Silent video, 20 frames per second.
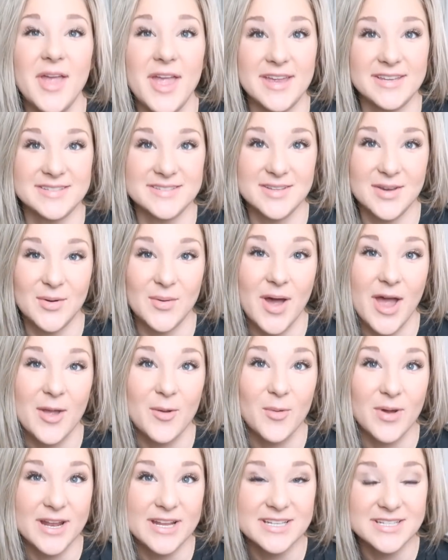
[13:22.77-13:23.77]
Okay, so I
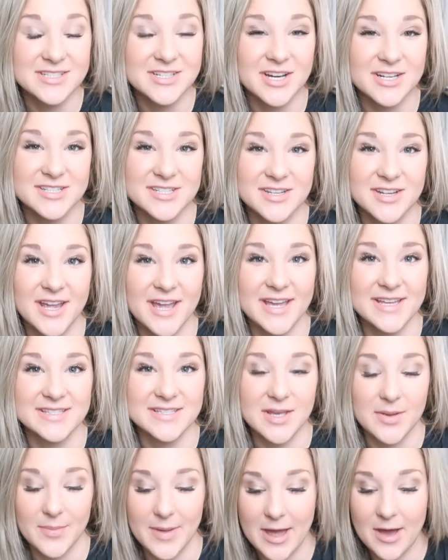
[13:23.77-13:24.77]
wanted to talk to you
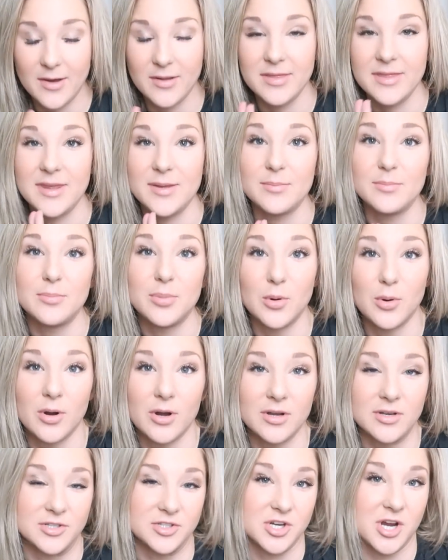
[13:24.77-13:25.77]
guys about the
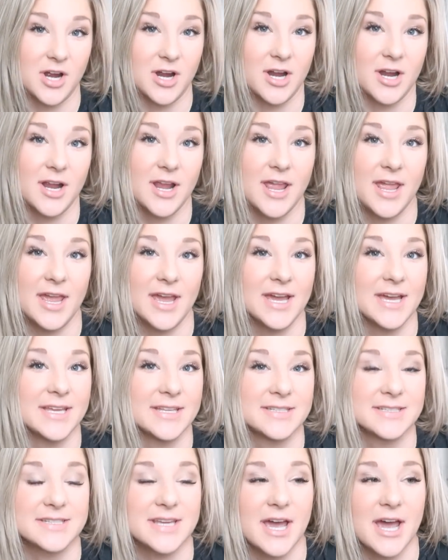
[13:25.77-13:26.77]
board jar,
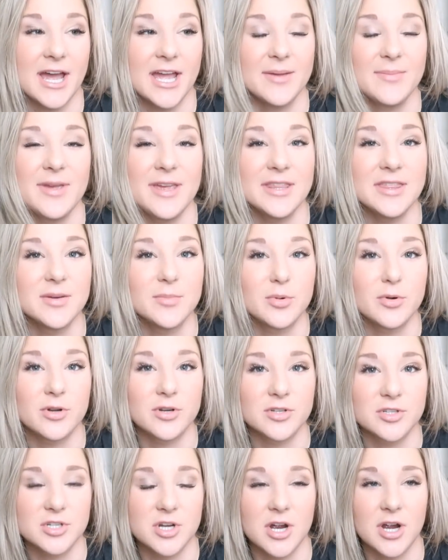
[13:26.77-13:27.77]
and I made the
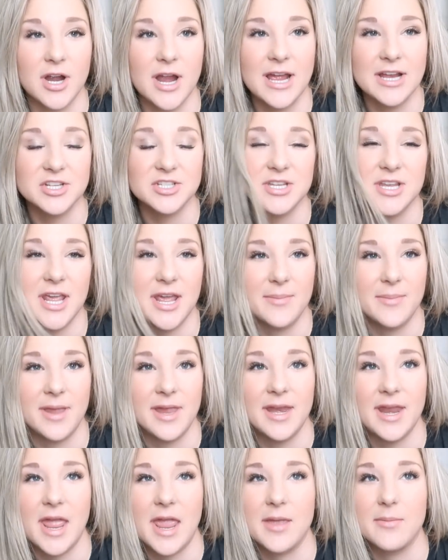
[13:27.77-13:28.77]
board jar. Actually, I
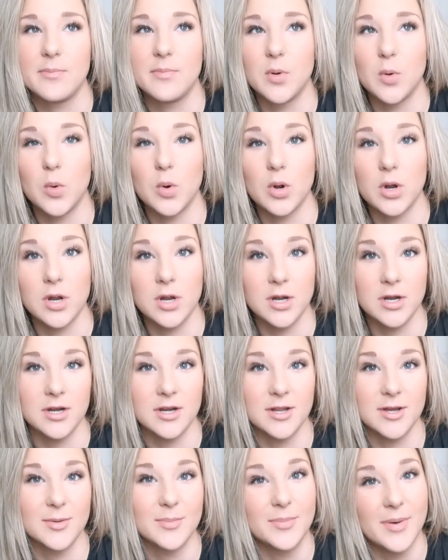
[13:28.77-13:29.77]
made a
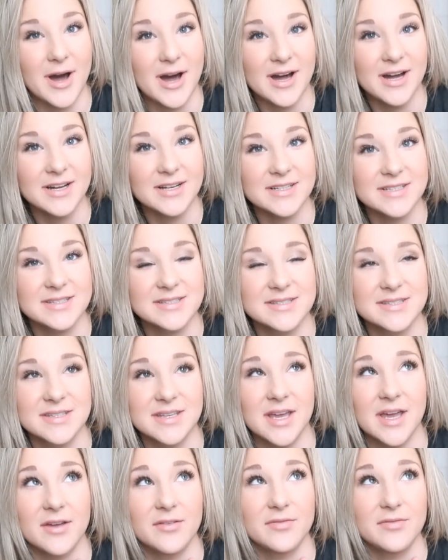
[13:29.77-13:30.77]
board box
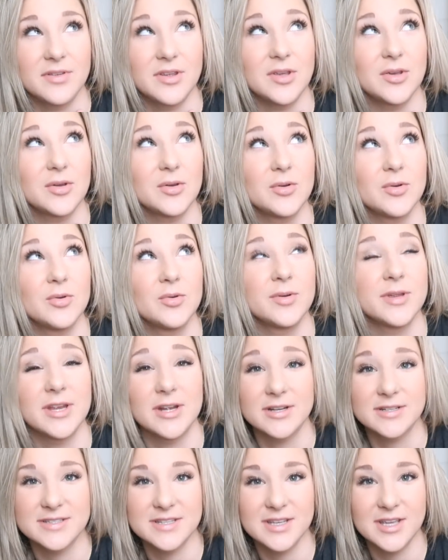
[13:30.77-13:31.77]
a few
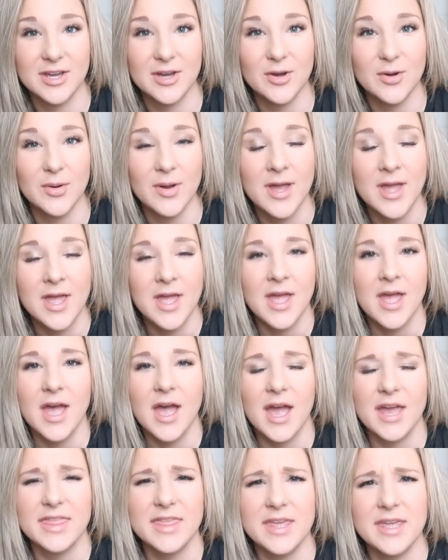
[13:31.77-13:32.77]
years ago.
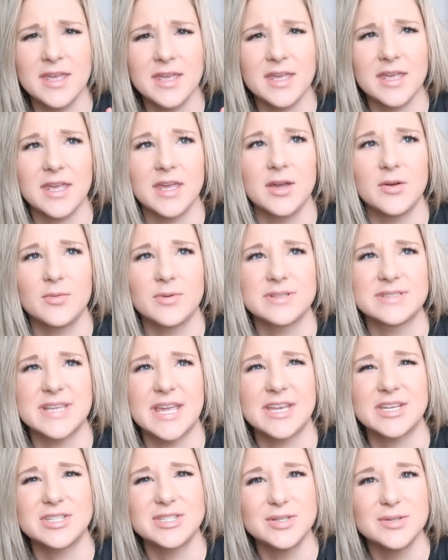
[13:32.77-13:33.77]
I think it was
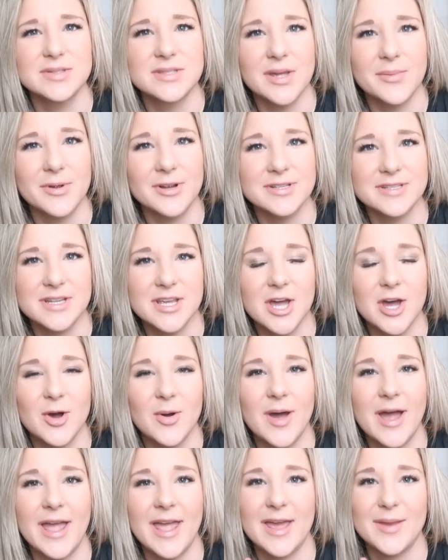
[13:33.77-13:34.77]
like 2 summers
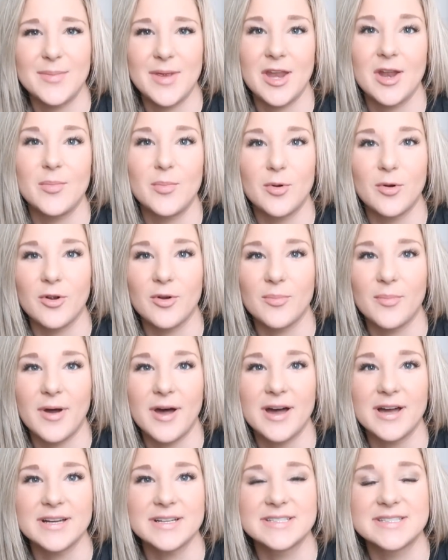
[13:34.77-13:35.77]
ago. I had made a board
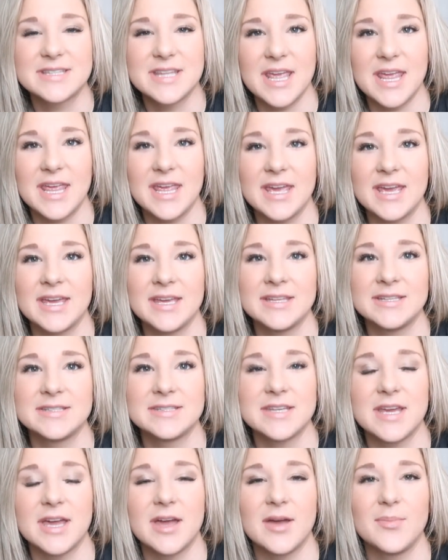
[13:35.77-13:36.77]
box,
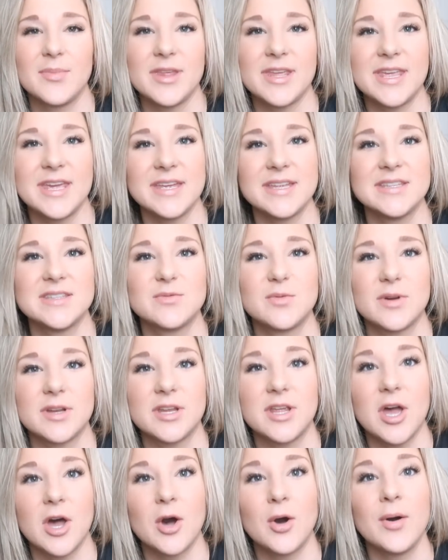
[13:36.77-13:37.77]
and the kids
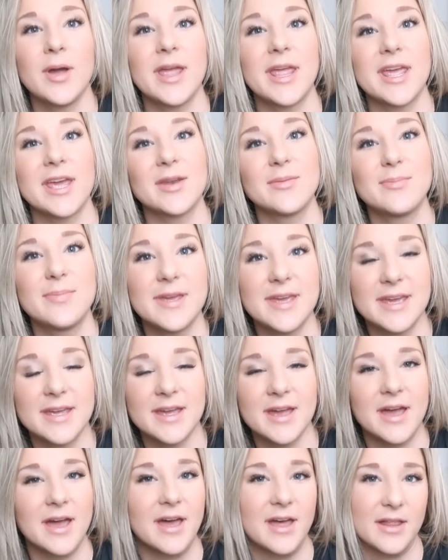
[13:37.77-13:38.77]
would go and
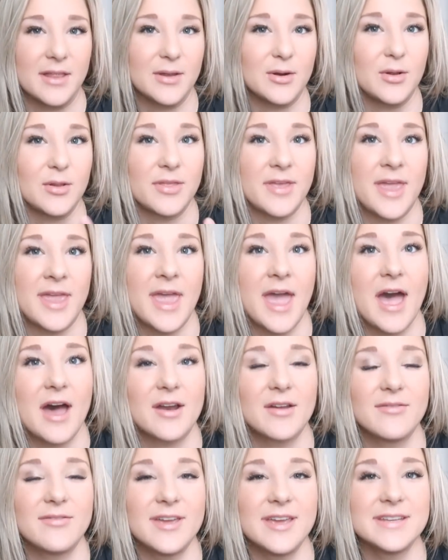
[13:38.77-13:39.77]
pick a little thing
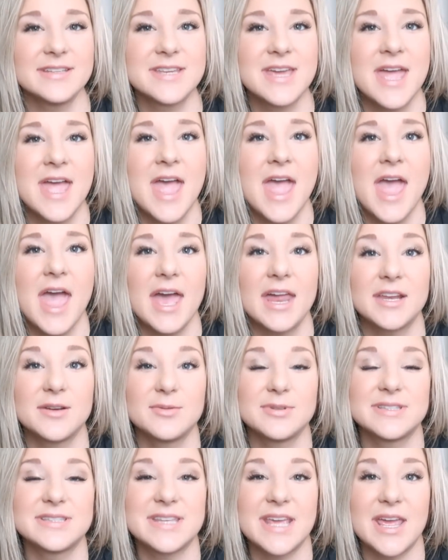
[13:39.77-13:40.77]
out of it, and it
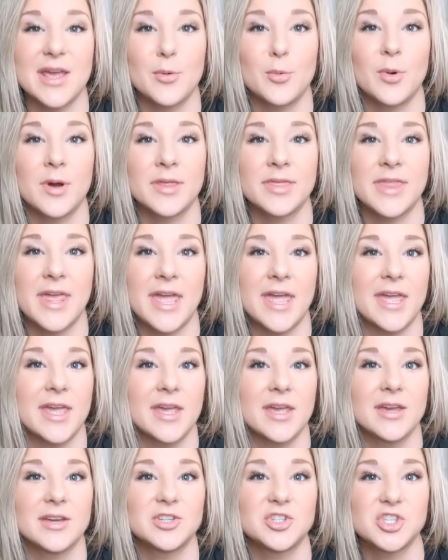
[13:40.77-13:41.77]
would say what
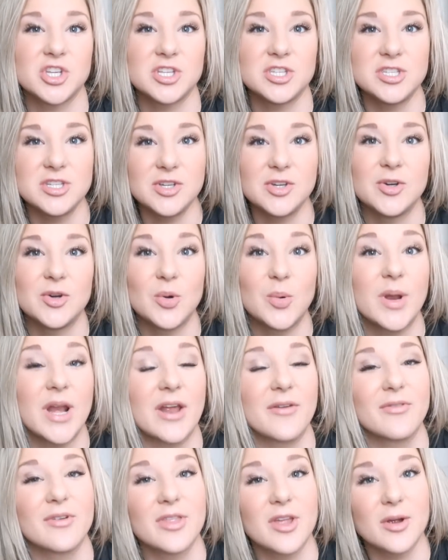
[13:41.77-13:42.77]
they should do
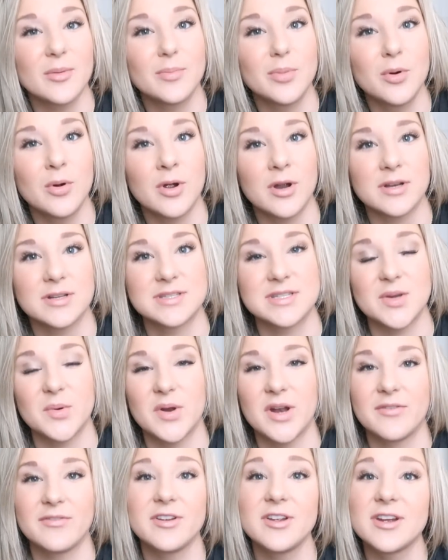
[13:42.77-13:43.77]
whenever they're bored. So
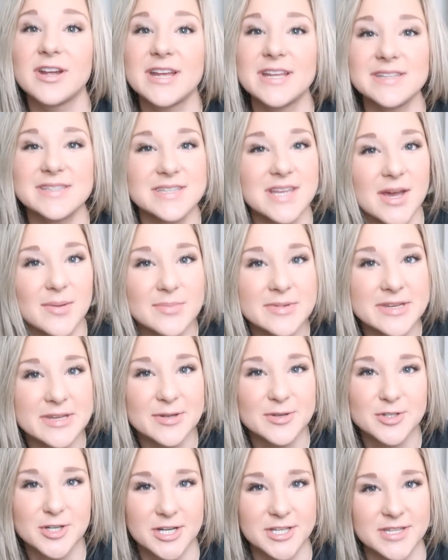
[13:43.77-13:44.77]
whenever your kids come to
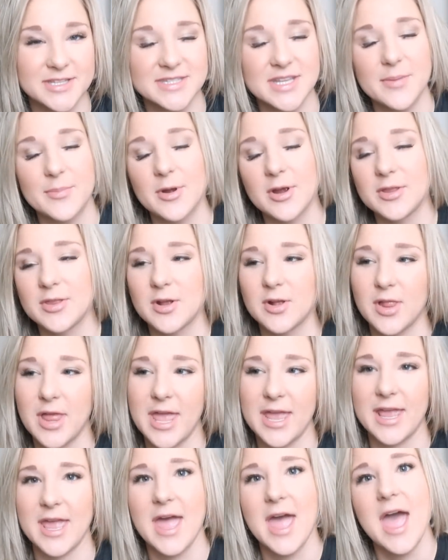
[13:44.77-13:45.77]
you during the summer and they're
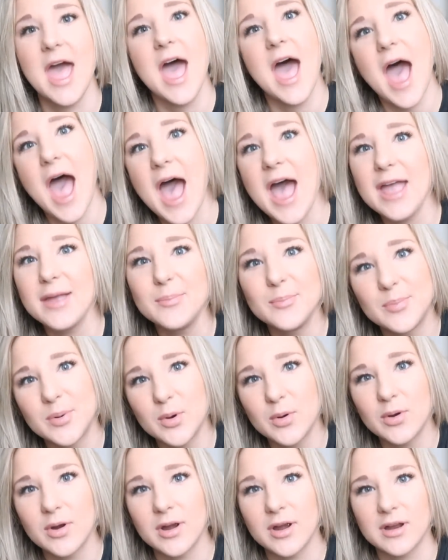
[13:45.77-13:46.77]
like, I'm
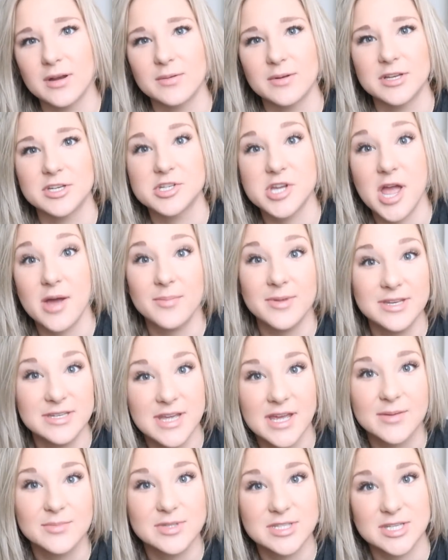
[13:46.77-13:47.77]
bored, which how many
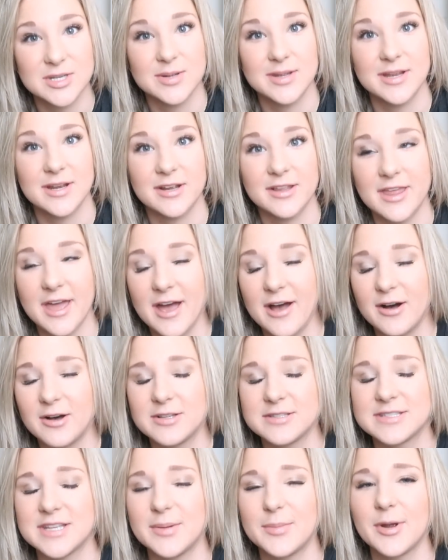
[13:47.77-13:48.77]
times do you hear that
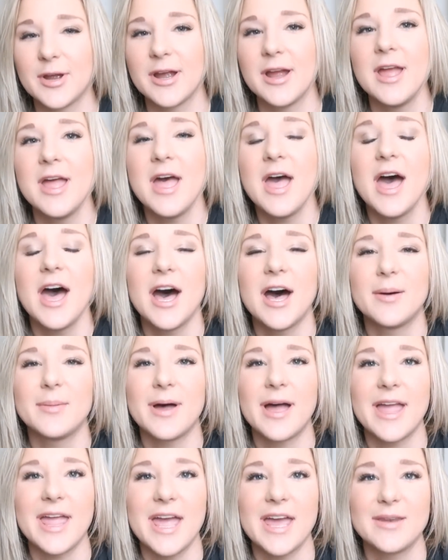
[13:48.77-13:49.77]
all summer?
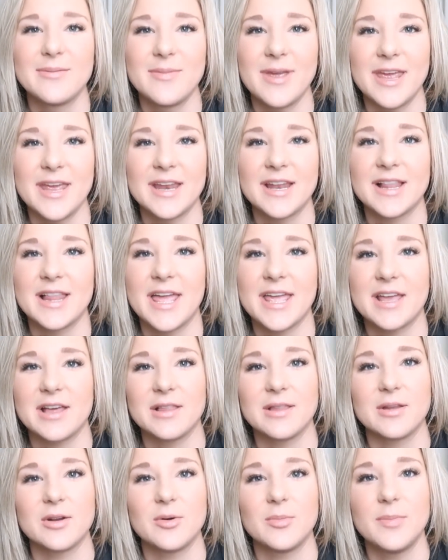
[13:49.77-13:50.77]
I had made like a
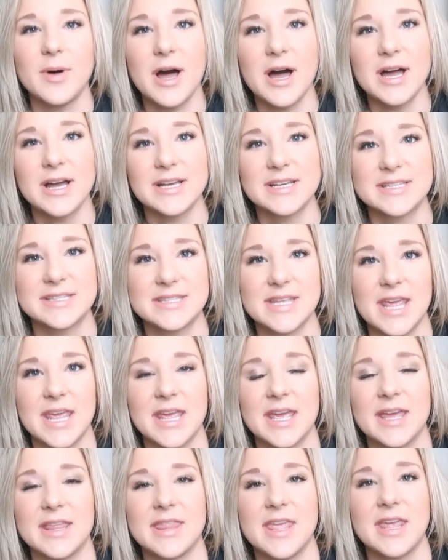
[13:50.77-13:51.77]
little box,
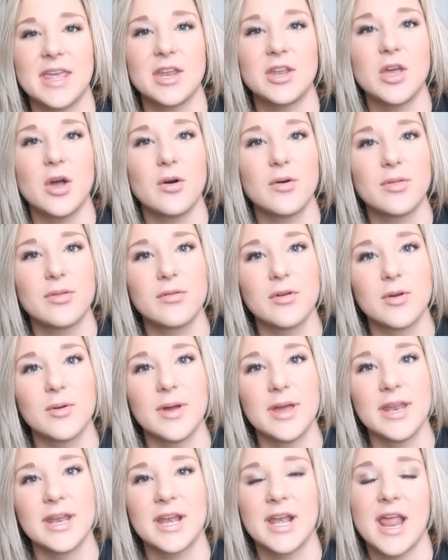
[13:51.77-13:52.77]
and they could go through
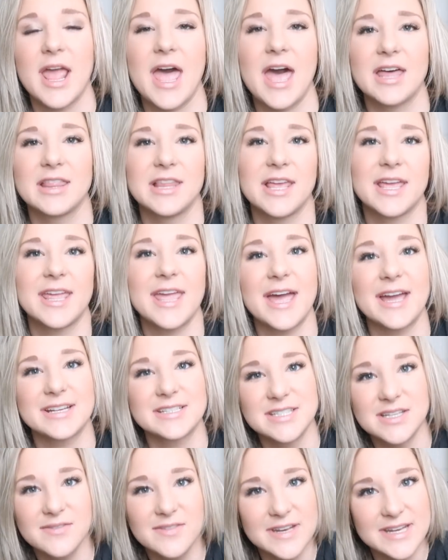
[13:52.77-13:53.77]
it, and it had like
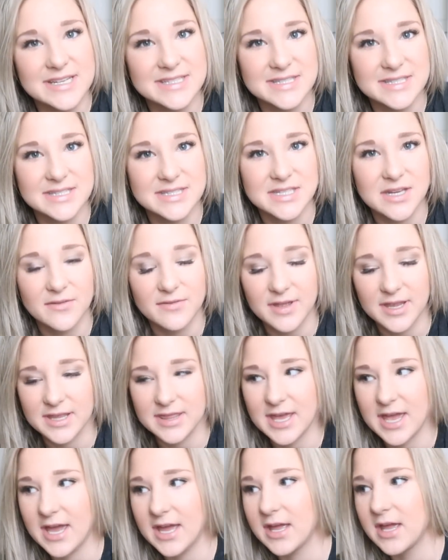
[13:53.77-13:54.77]
activities and stuff like
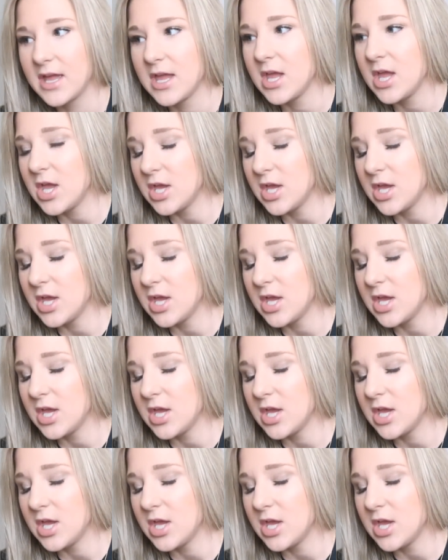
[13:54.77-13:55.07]
that.